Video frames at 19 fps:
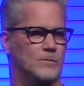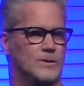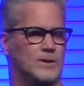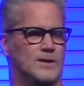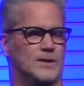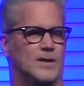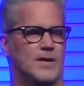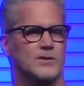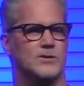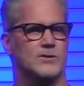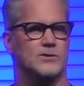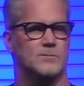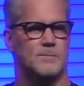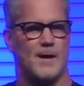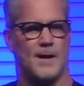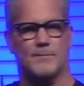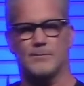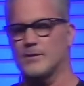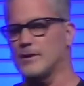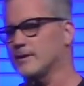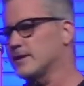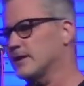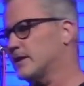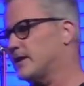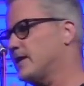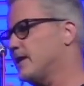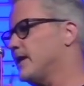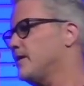God used Babylon to
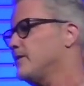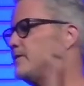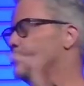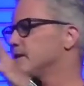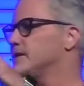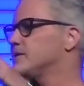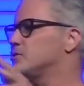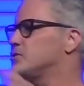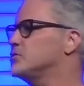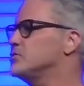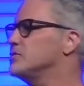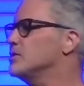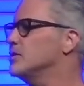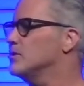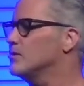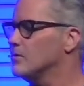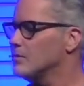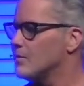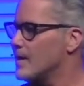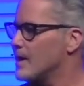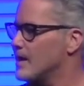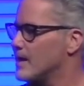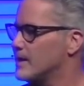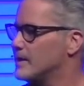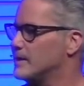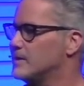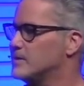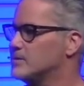carry Judah away
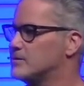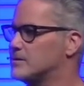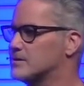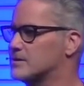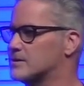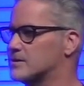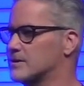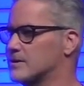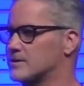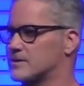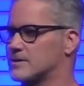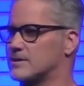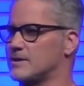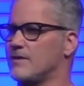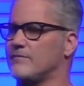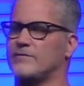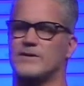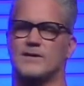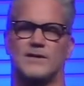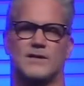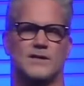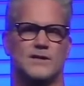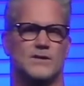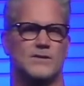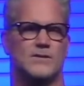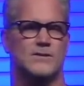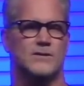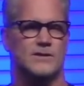into a 70
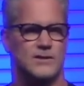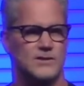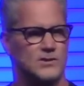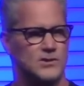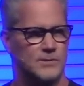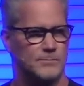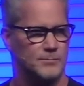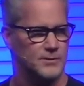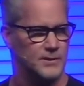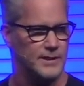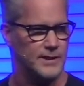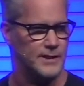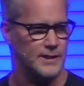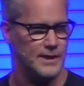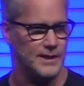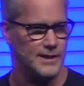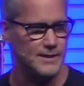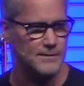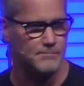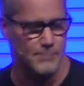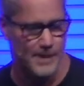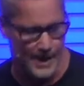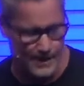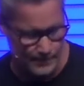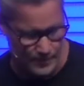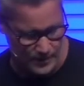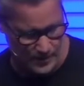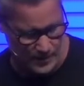year discipline in
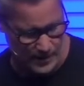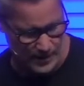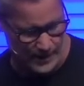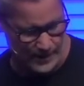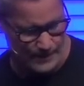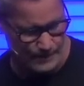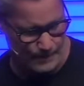Babylon.